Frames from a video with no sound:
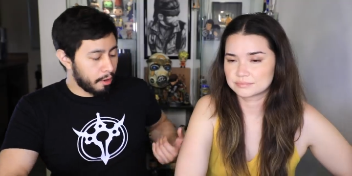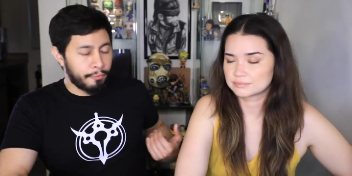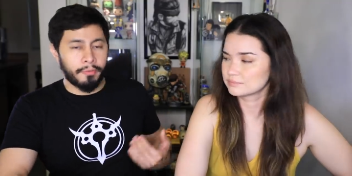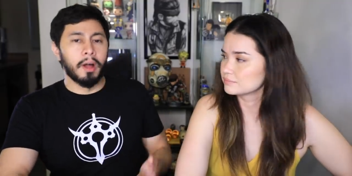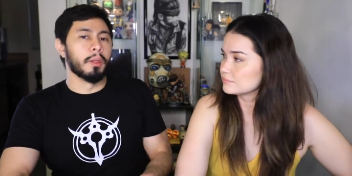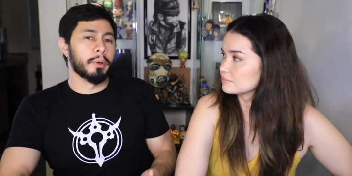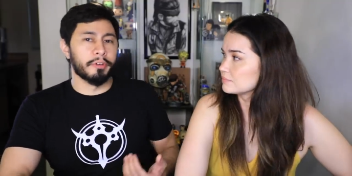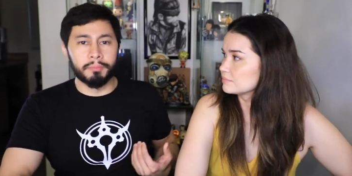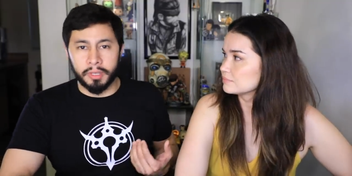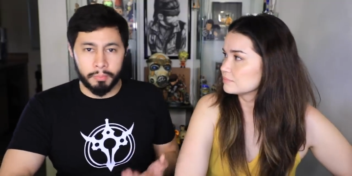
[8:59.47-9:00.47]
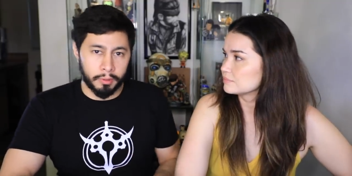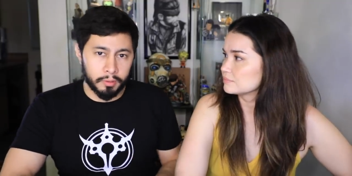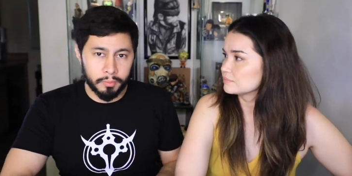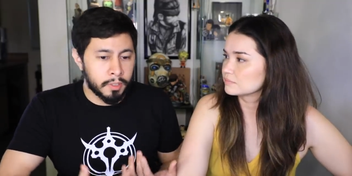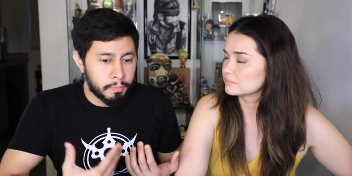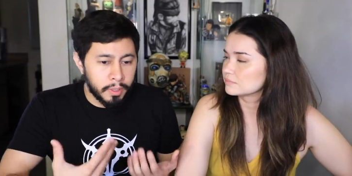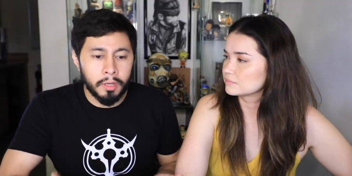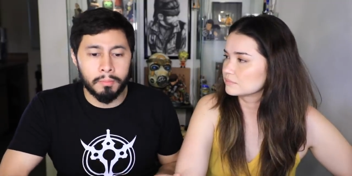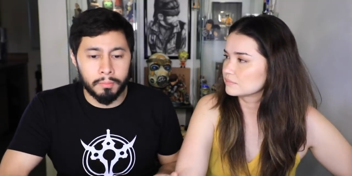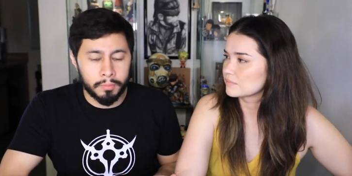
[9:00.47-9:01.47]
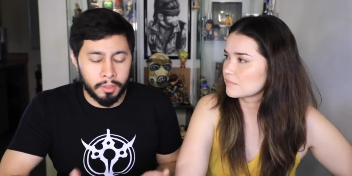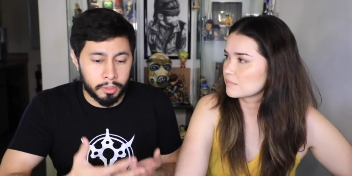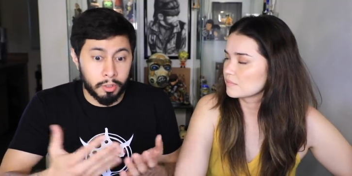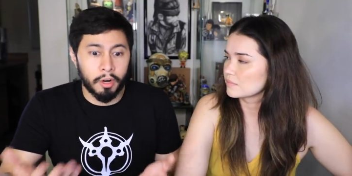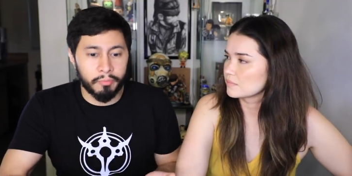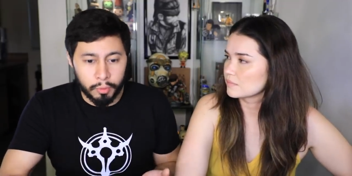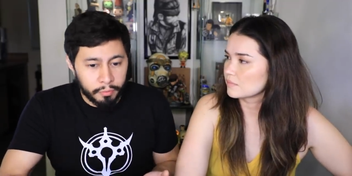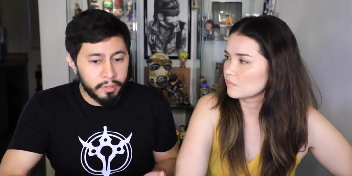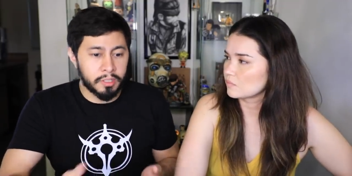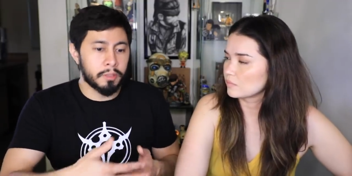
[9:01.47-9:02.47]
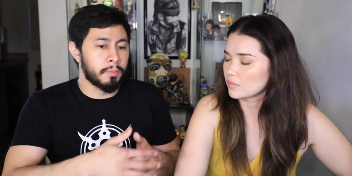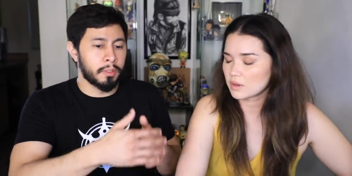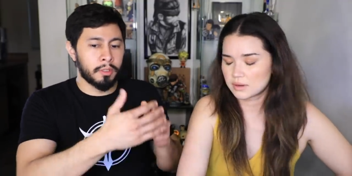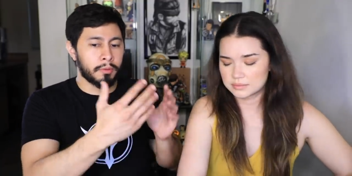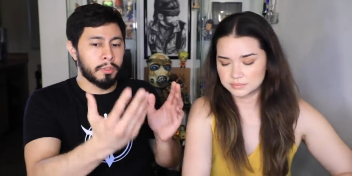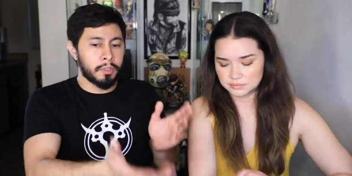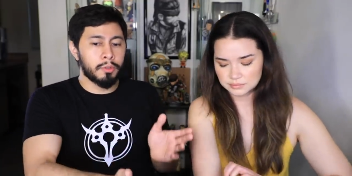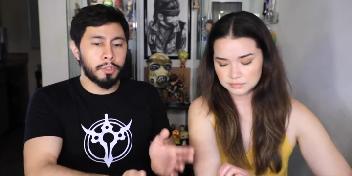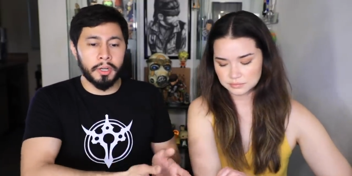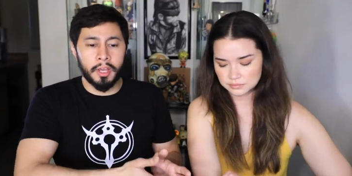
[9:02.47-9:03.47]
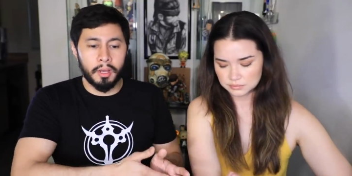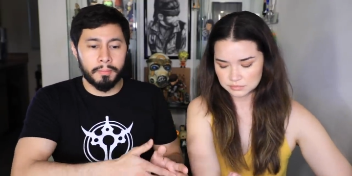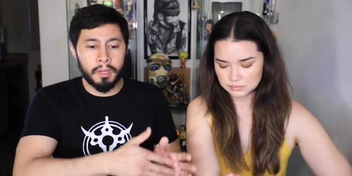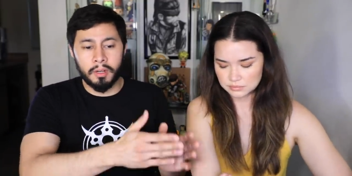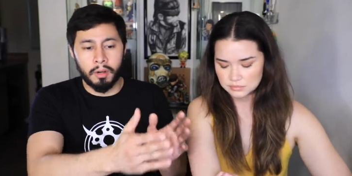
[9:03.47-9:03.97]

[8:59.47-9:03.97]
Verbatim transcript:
Speaker 1: a, following of people. He's been in the star of movies. He's, you know, huge on AIB